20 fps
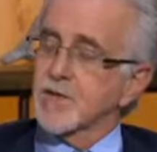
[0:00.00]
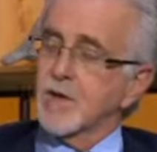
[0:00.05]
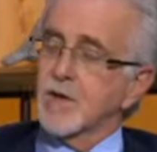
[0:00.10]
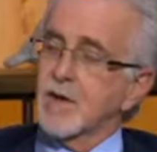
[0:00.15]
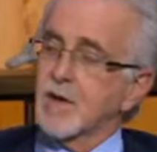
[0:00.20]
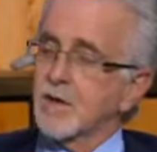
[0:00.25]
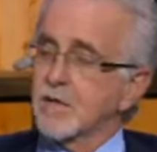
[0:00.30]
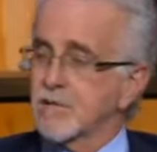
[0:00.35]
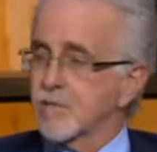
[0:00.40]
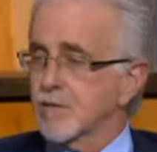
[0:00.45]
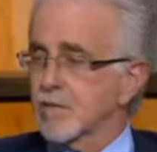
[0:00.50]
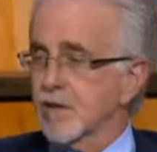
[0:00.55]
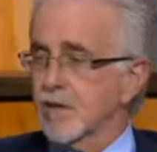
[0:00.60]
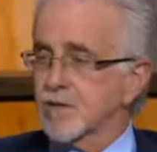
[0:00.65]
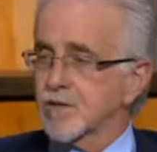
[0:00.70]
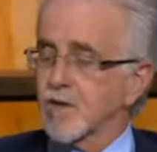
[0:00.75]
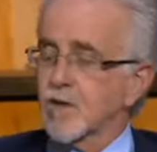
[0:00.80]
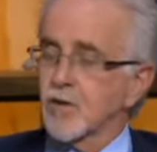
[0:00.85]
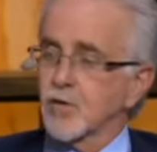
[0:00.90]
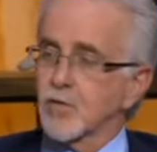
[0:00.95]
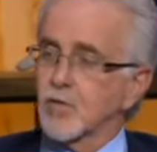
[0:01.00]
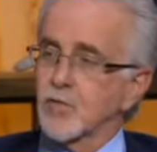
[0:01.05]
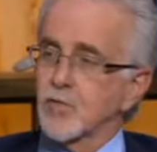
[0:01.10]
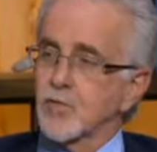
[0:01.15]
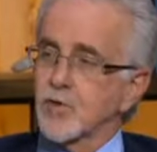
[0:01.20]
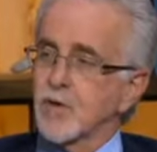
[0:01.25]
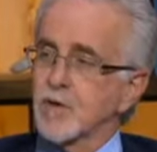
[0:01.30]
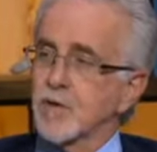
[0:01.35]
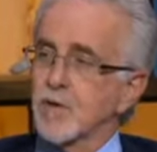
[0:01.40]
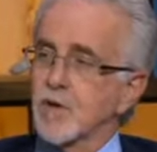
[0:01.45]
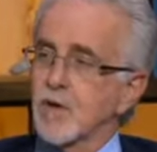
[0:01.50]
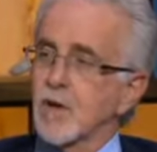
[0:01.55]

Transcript: uh, is concluded,